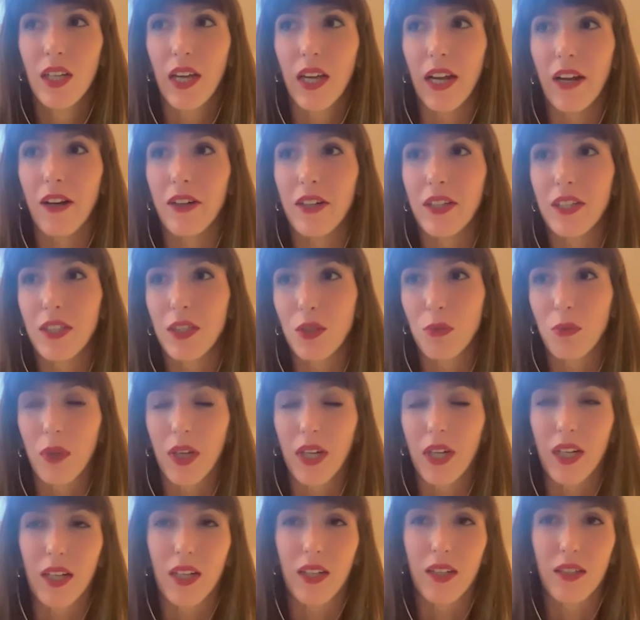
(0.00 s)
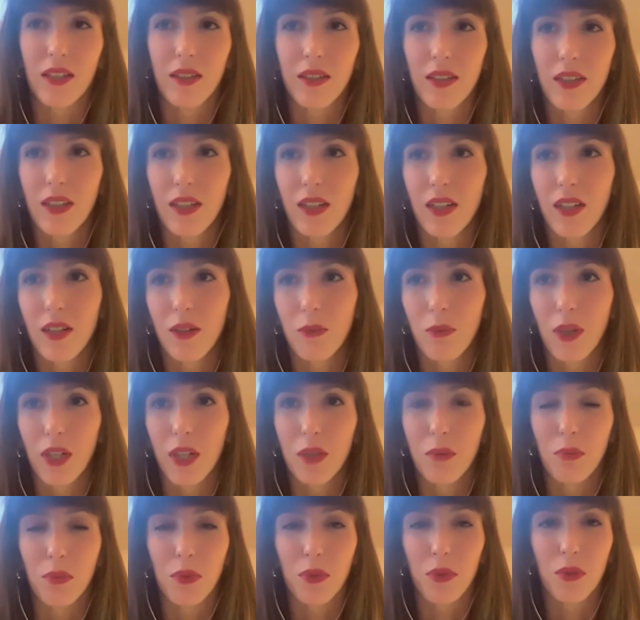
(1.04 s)
areas where uh, red
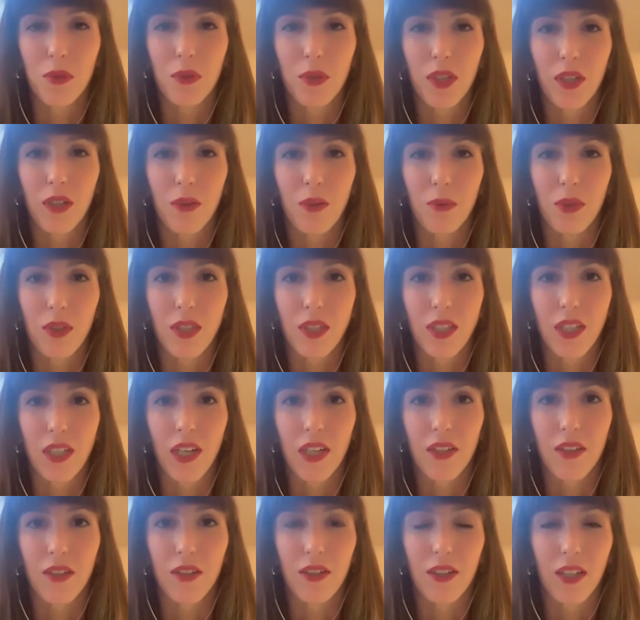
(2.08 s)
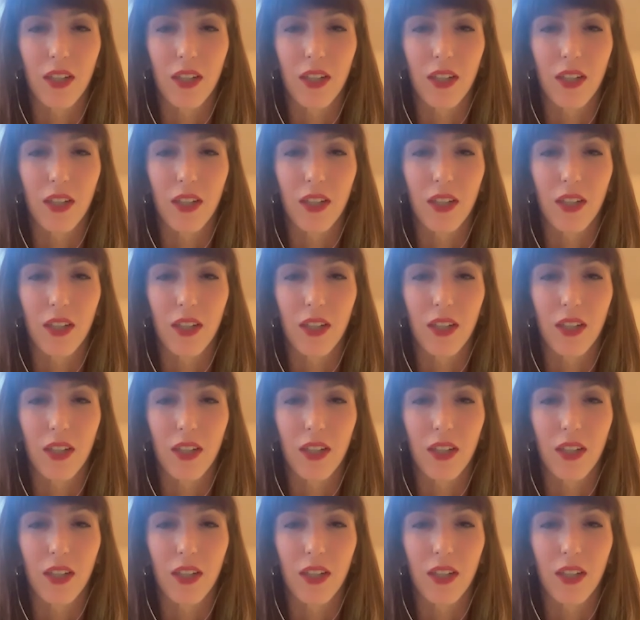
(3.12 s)
and blue can work together?